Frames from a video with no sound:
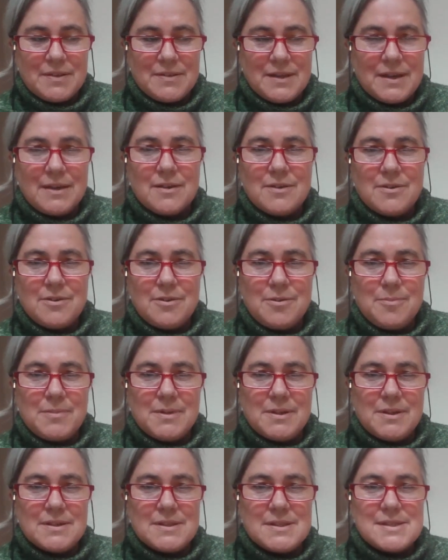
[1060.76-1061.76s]
Thea
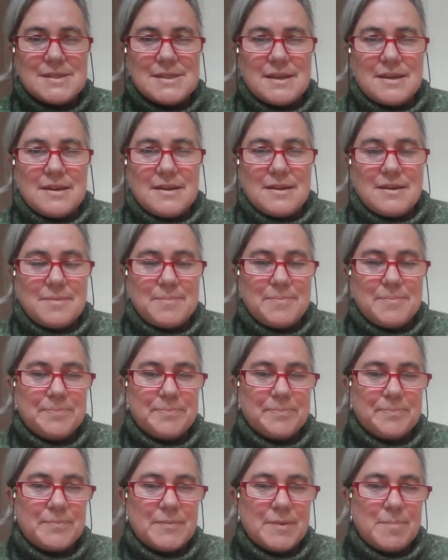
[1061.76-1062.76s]
Coleman's
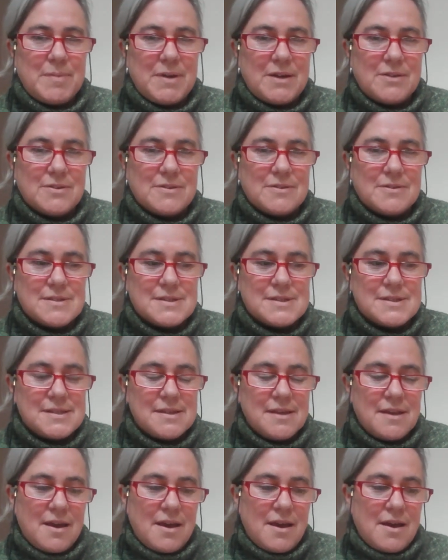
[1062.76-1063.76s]

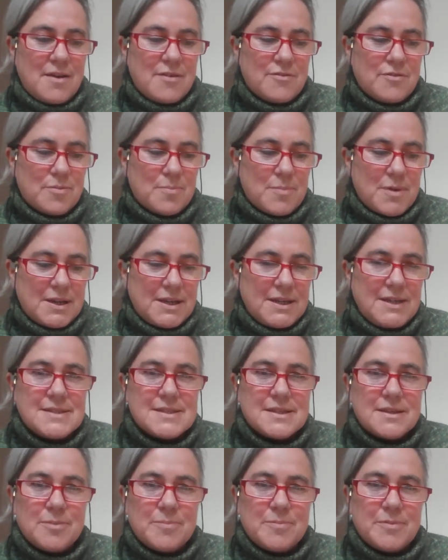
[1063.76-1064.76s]
patterns for my
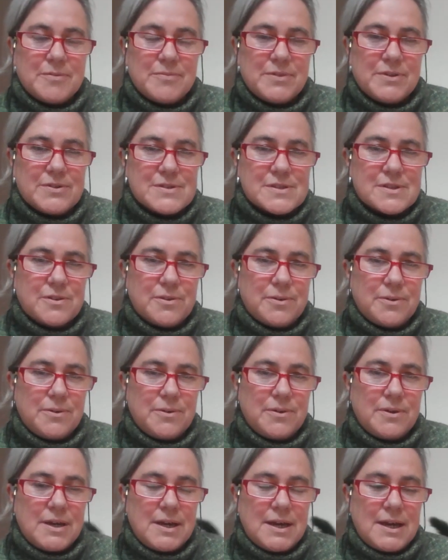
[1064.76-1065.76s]
niece a couple of years
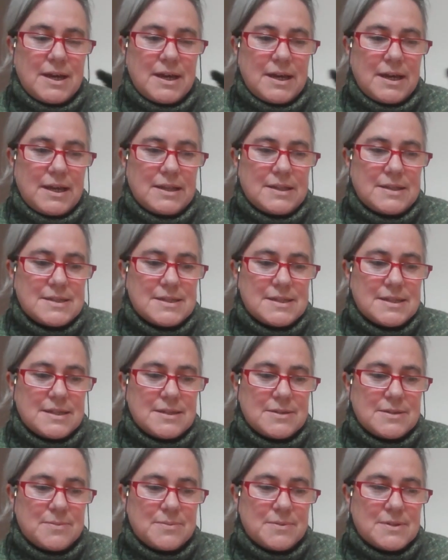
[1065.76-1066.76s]
ago, and
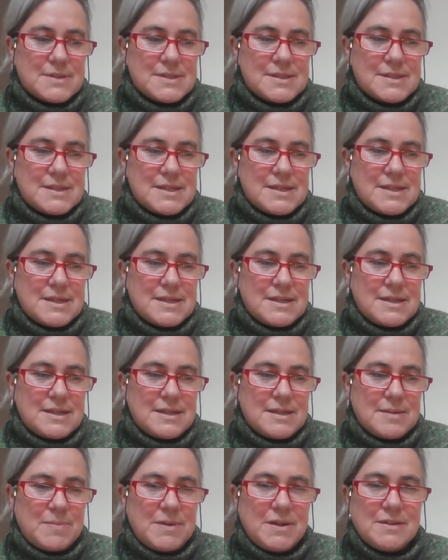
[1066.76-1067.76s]
it was
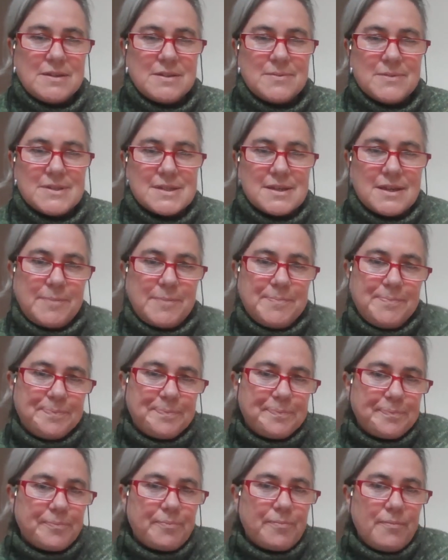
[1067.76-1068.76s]
the Peated Whiskey,
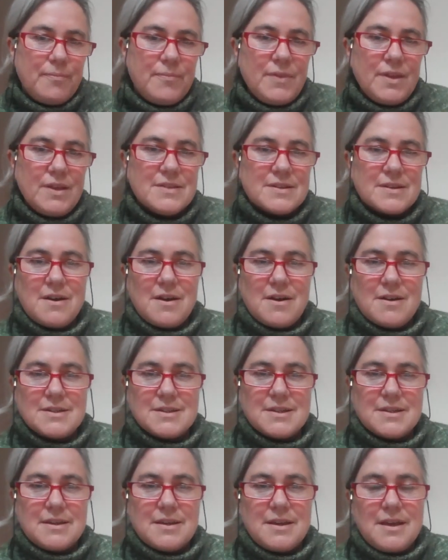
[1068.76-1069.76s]
the
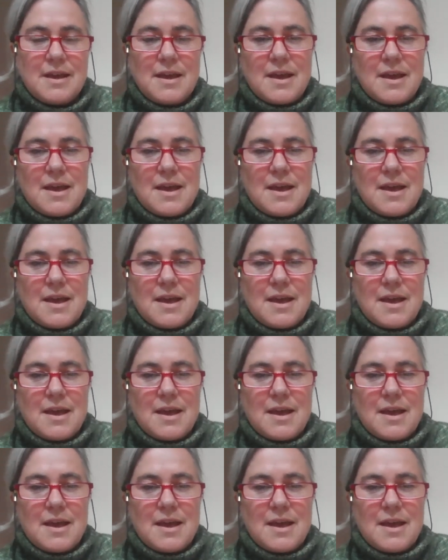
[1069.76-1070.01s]
cardigan.